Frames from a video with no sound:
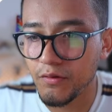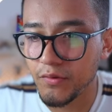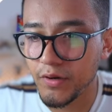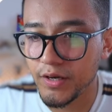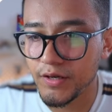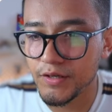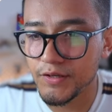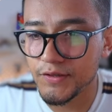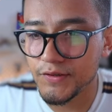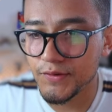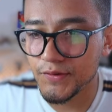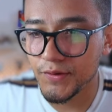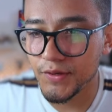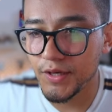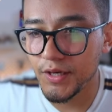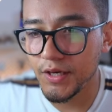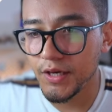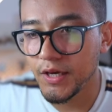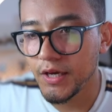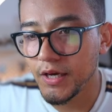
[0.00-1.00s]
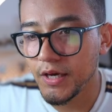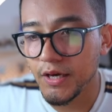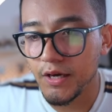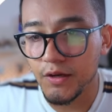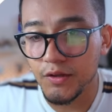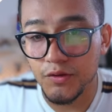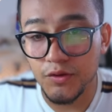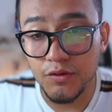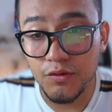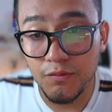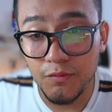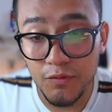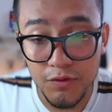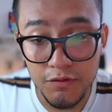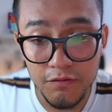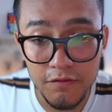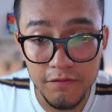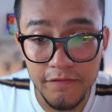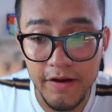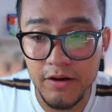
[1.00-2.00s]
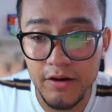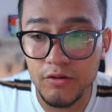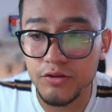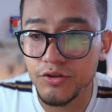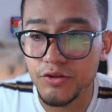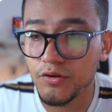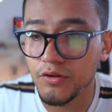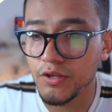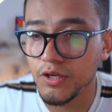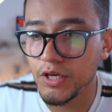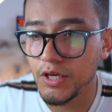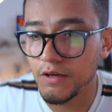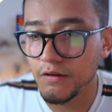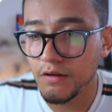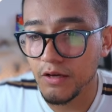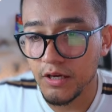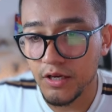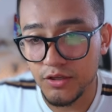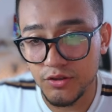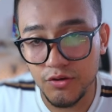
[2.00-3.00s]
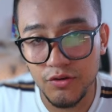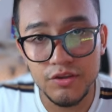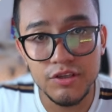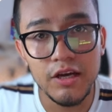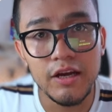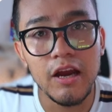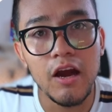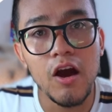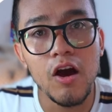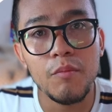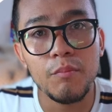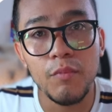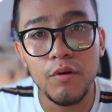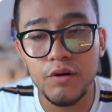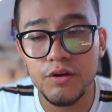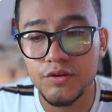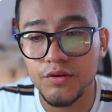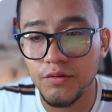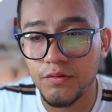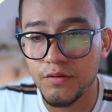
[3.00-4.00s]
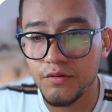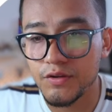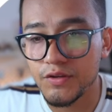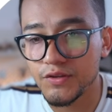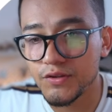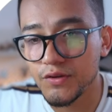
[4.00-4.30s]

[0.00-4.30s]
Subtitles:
Registry, You will find also the storage account, monitoring